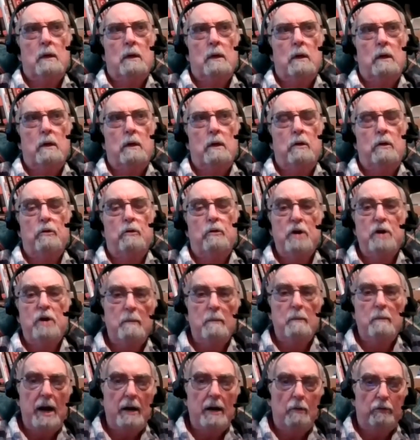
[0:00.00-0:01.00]
There's a young
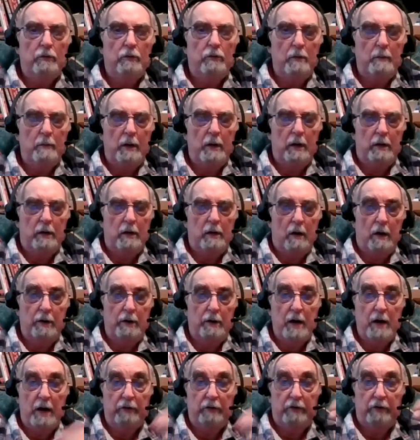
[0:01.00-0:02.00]
man that was in the military,
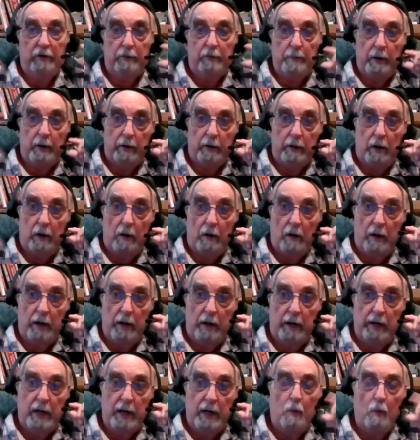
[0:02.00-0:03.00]
United States military, and
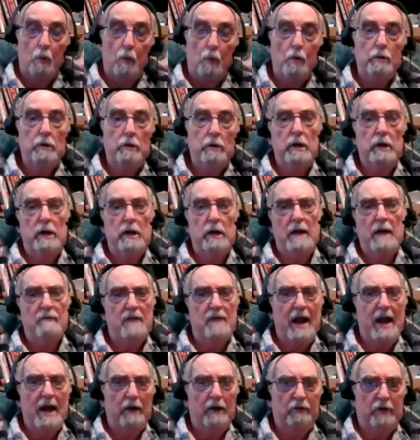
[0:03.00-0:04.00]
he got wounded in
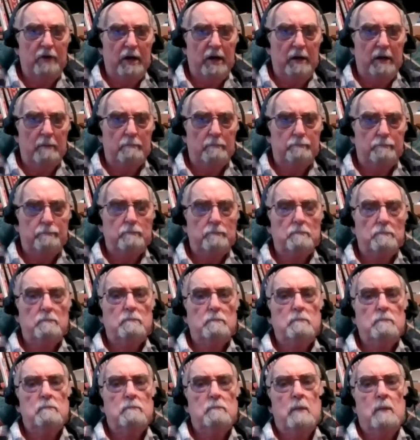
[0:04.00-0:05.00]
Afghanistan.
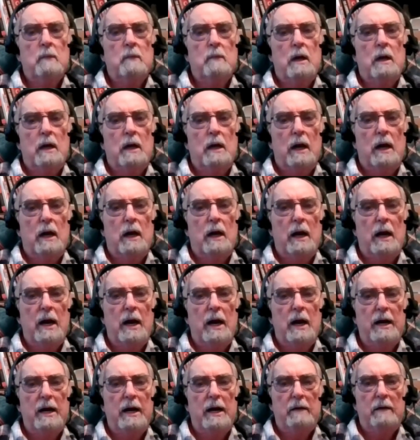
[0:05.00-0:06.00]

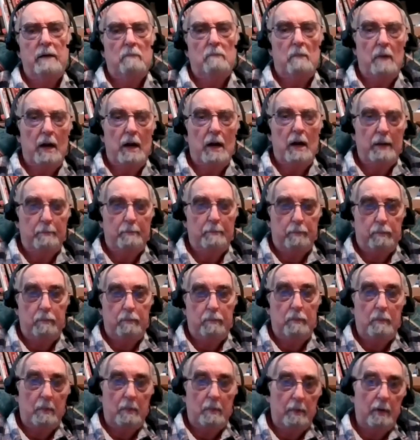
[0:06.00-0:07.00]
And he and they
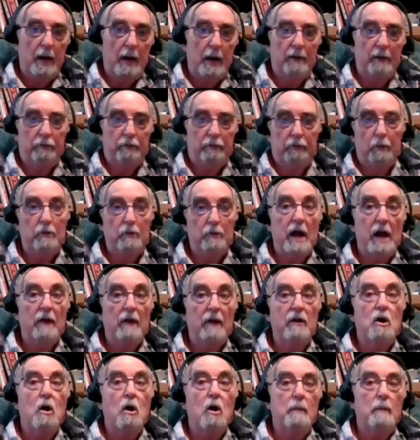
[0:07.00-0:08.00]
so he's out of
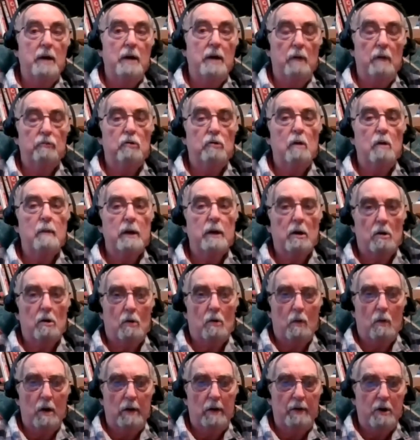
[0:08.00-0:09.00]
the army now. He was going to make a
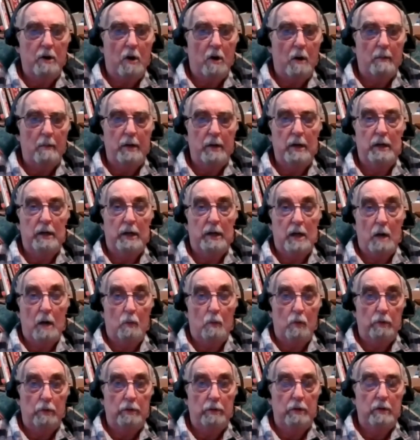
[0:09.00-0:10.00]
career in the army, and he got
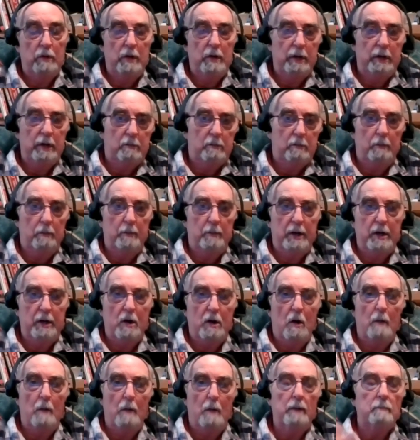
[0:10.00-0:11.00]
wounded, and he couldn't be in the
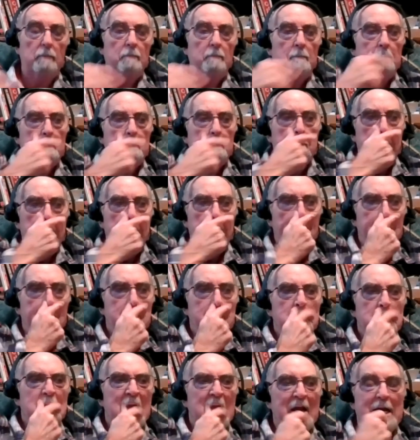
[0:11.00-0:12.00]
army.
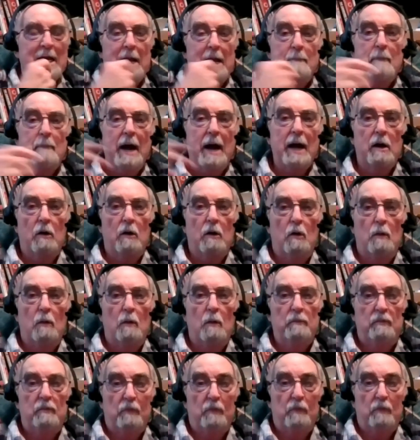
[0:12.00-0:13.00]
He came back
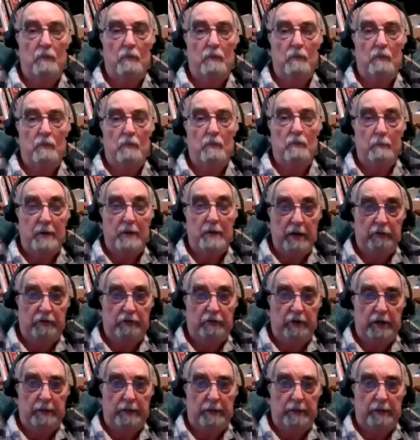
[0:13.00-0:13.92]
home from Tennessee,